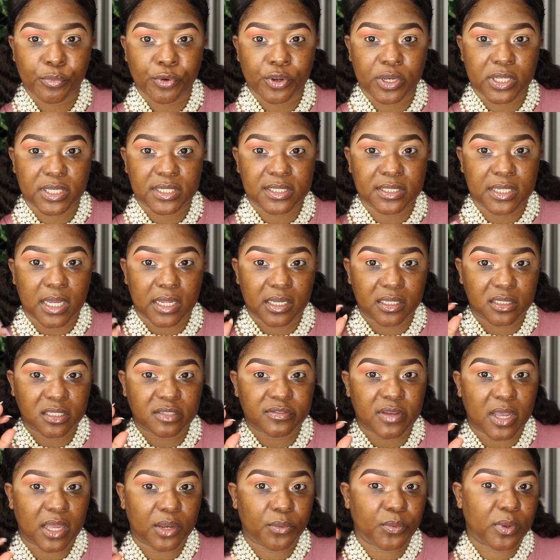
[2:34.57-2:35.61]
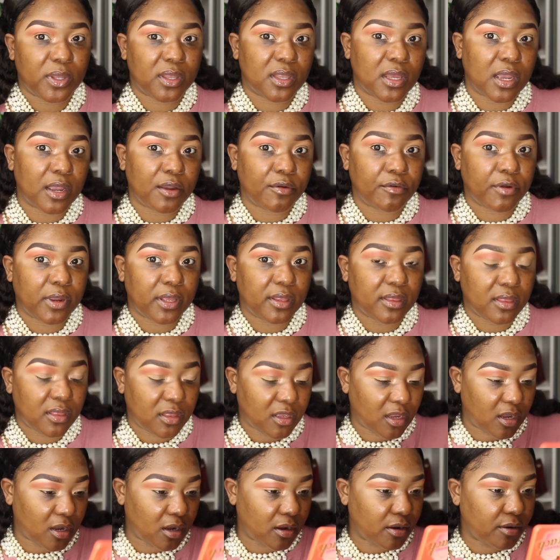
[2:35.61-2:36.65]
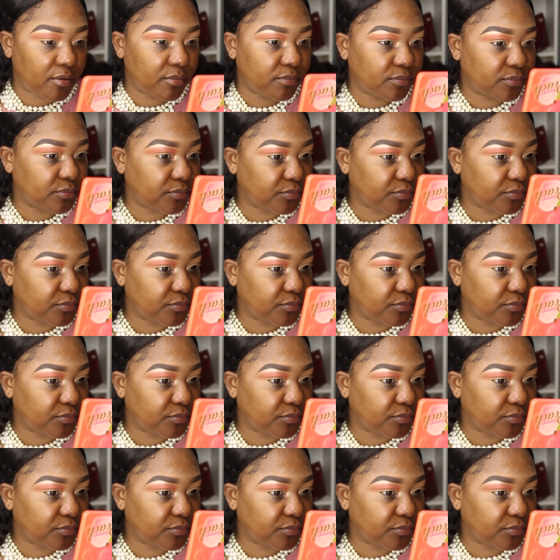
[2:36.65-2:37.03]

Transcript: pretty satisfied with that right there.